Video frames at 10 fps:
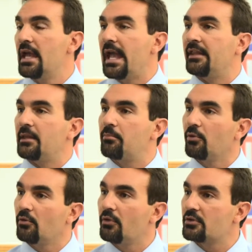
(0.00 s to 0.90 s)
and they
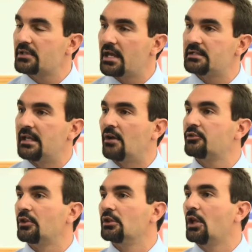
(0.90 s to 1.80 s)
pull those guys down
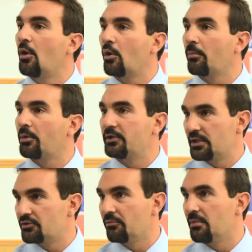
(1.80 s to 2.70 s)
to lower
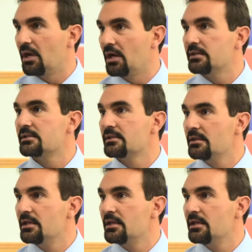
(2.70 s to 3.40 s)
potential mods.